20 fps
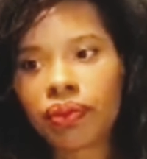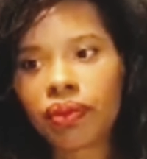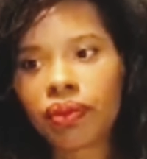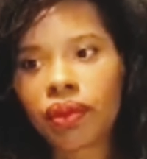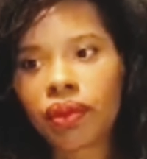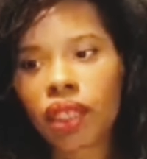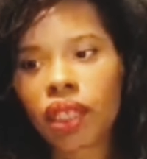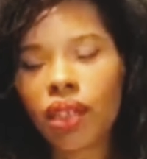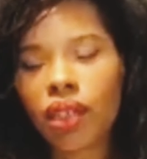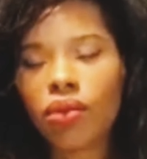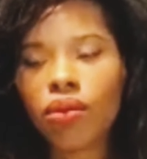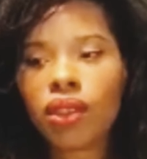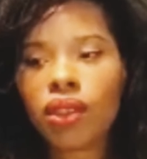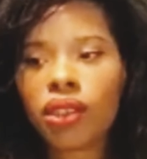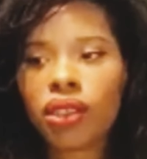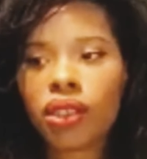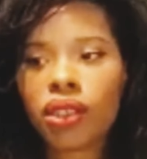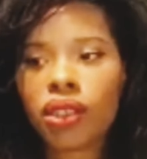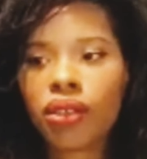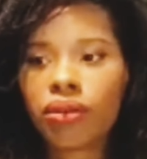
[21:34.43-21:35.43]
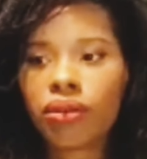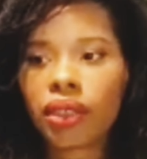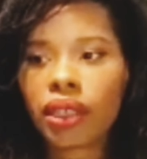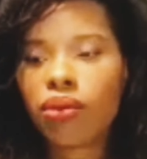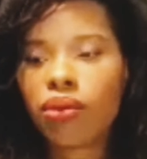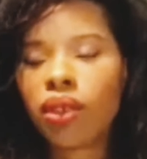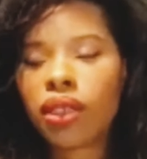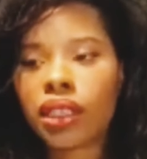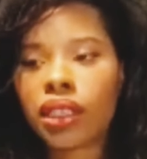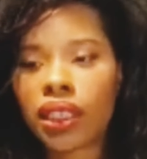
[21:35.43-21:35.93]
it
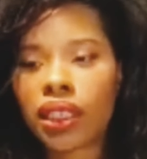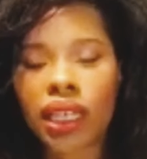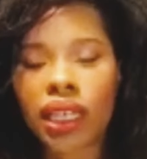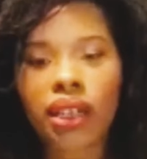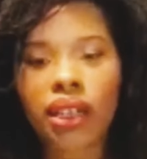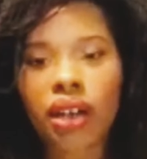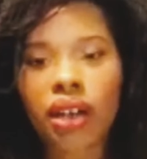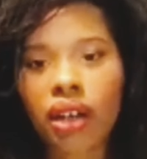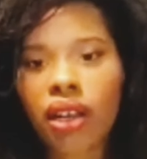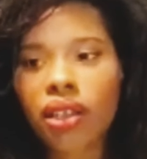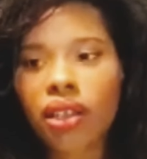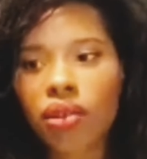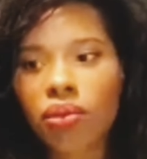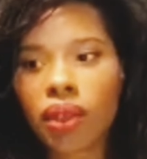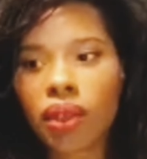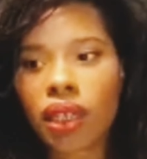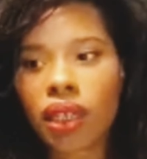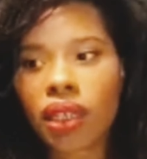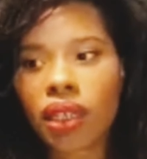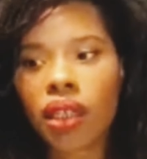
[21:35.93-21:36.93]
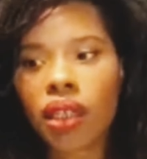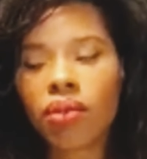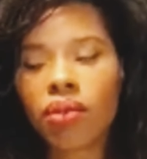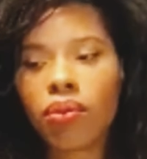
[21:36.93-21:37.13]
wasn't like an argument,